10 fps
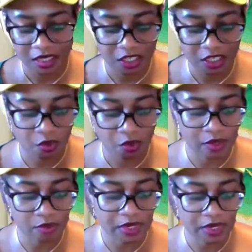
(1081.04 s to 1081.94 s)
You know,
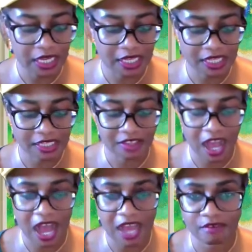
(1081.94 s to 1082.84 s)
when we get these
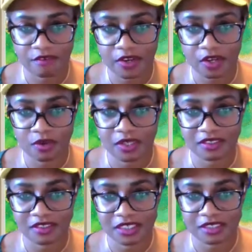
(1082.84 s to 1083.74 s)
high
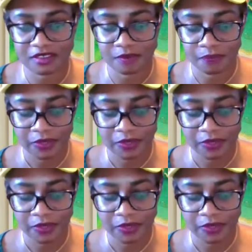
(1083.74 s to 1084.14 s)
frequencies,